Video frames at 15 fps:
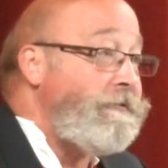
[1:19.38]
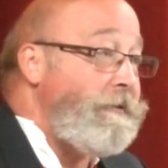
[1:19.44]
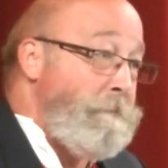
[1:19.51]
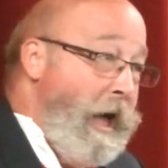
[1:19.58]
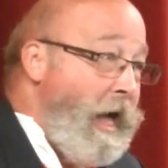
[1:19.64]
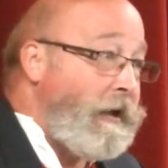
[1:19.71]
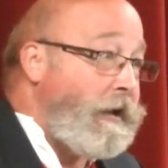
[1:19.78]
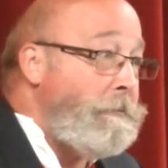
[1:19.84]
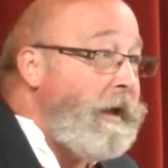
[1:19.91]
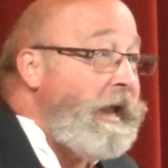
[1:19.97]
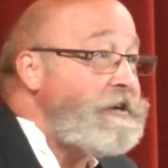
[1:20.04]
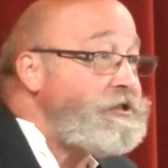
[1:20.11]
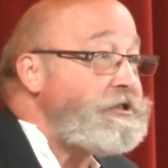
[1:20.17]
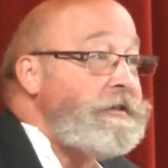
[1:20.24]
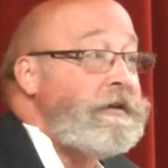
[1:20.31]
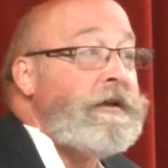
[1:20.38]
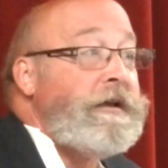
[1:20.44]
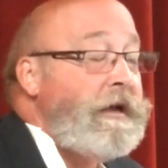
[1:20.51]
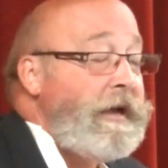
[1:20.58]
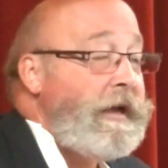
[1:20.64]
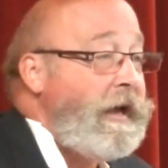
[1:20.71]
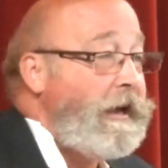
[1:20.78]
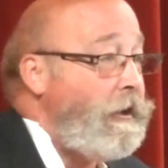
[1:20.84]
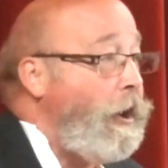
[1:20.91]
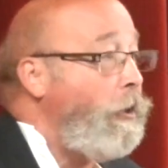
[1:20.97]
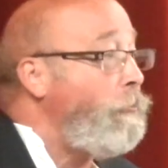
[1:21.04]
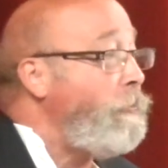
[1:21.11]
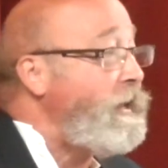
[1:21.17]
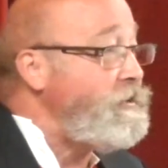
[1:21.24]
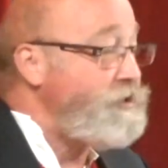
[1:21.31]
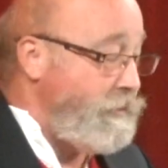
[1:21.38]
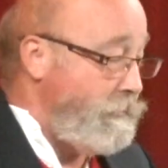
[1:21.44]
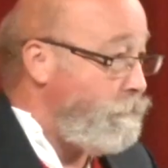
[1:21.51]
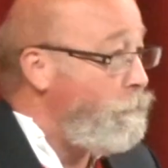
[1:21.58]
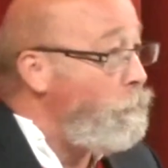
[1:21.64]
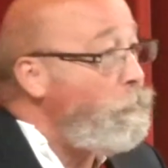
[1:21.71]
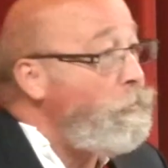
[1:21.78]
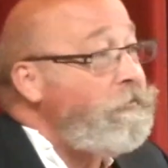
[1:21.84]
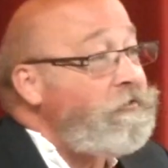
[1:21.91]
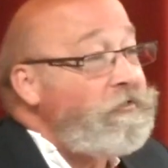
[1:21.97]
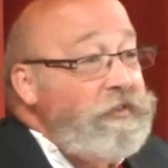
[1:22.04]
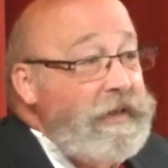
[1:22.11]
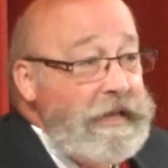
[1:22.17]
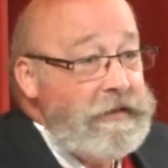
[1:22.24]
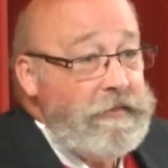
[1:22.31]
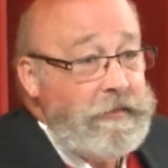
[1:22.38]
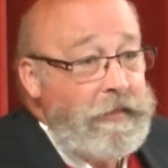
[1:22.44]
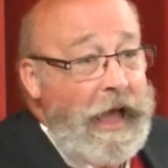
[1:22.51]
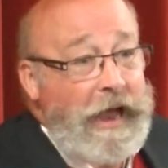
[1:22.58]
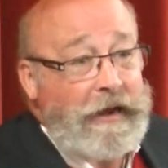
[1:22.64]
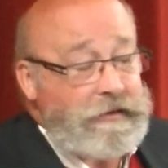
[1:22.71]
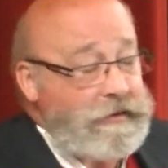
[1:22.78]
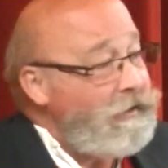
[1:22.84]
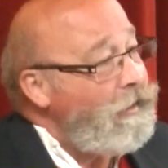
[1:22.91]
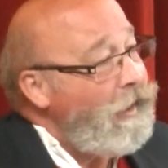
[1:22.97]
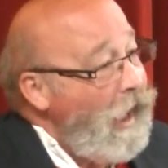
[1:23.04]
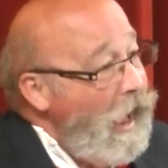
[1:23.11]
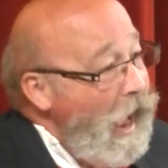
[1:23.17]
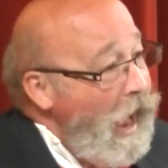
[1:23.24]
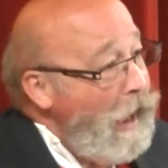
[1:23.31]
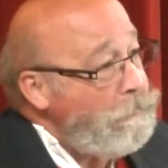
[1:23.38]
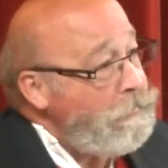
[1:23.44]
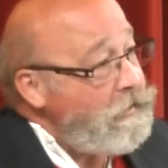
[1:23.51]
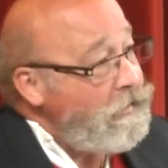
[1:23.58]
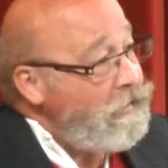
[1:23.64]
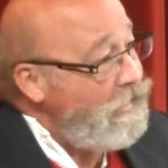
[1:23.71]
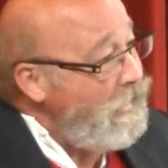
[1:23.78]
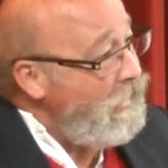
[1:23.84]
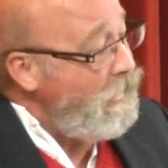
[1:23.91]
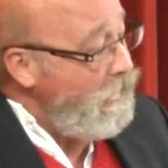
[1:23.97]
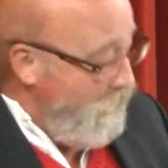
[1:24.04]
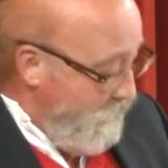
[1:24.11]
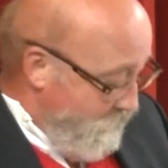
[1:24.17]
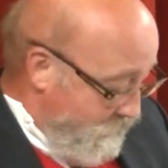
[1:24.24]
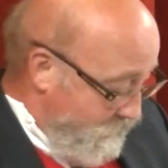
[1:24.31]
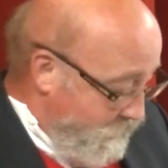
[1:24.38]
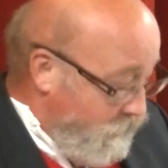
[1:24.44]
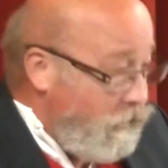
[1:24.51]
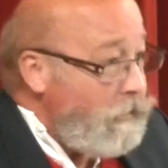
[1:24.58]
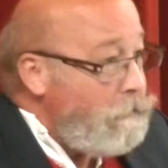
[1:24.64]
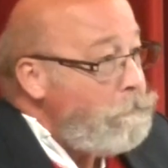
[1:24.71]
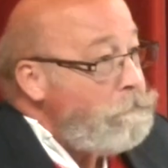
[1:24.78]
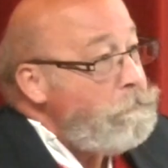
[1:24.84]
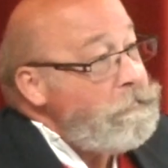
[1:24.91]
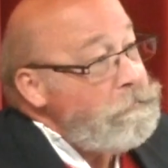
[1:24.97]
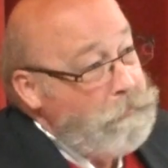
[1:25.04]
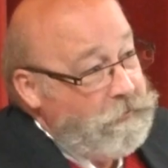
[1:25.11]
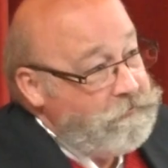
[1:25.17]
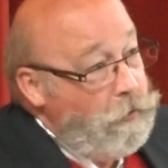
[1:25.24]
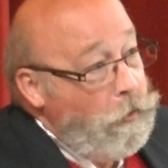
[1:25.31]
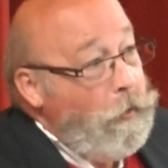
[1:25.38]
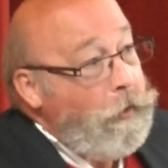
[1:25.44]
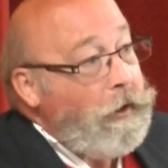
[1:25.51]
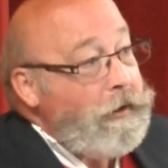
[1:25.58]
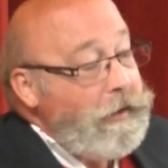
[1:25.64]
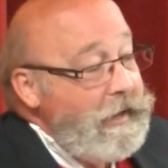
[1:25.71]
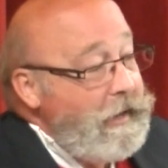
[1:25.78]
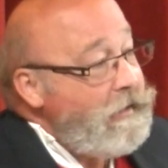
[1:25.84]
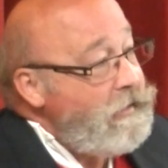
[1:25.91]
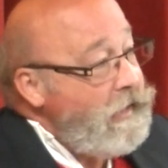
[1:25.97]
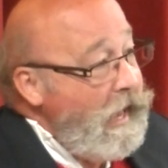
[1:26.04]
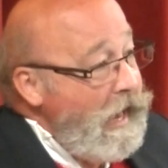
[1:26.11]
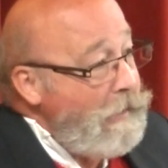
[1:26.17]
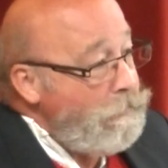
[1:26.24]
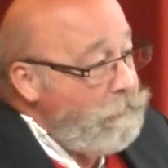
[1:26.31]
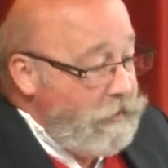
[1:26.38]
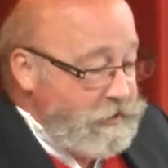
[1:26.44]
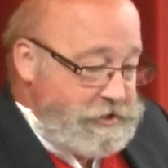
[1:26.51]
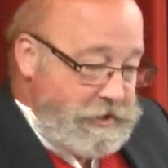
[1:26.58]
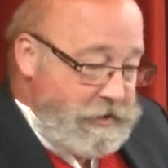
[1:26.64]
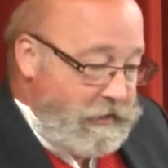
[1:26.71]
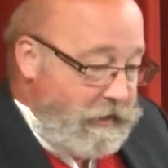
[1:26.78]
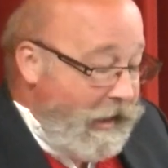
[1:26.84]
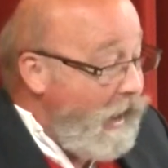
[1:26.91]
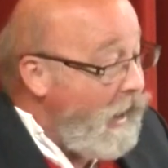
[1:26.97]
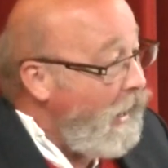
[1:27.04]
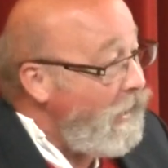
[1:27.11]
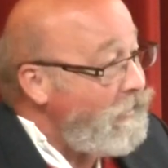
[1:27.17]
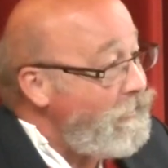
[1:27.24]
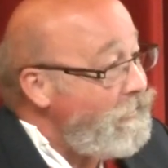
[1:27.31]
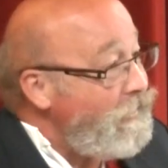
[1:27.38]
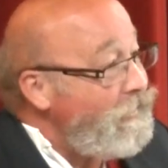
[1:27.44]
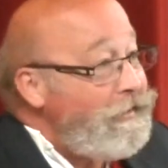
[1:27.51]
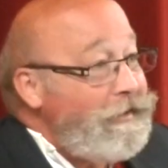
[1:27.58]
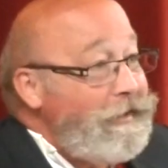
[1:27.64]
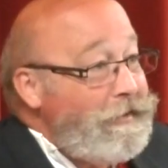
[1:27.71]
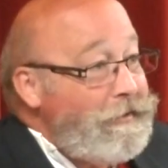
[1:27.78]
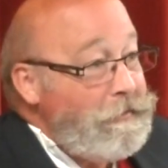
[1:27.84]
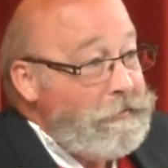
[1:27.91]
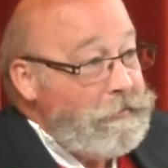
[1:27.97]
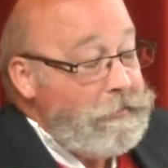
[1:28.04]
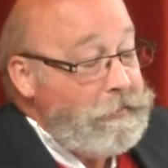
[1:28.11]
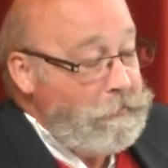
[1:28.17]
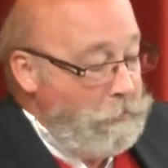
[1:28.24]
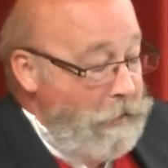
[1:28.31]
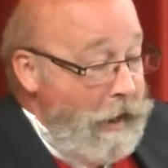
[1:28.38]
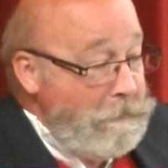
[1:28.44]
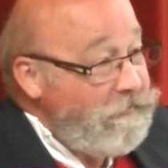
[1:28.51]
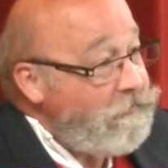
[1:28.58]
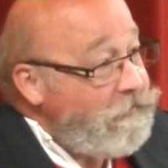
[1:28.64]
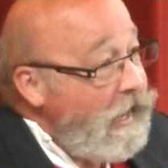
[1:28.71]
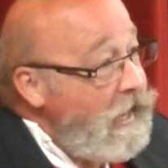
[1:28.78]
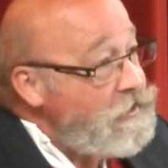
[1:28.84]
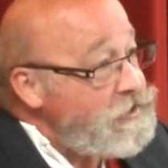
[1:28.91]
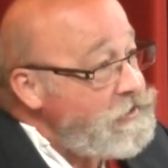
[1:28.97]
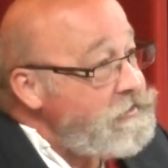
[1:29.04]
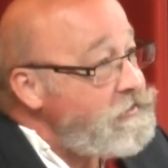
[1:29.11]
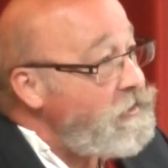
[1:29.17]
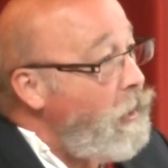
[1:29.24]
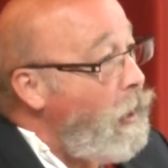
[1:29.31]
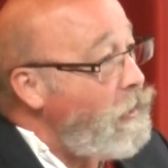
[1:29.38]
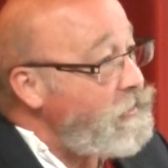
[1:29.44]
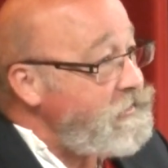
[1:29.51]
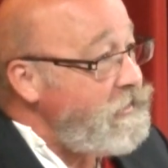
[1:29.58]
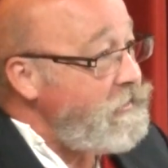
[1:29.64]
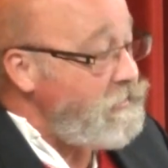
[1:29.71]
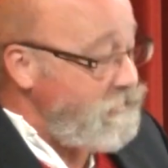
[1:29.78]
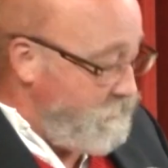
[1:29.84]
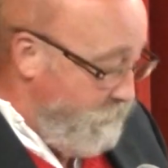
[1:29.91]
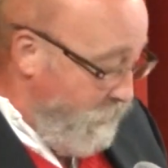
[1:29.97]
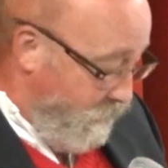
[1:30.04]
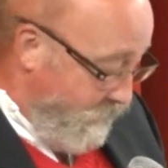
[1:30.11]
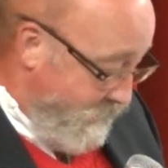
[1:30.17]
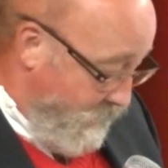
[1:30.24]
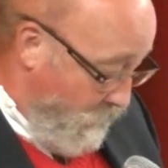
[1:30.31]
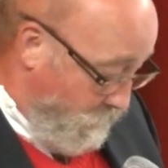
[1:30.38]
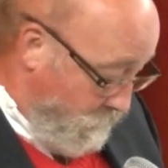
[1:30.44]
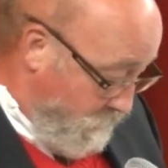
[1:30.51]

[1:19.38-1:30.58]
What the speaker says: of amalgamation in our region. We've seen that happen before in Cambridge, and the ramifications are still spilling out.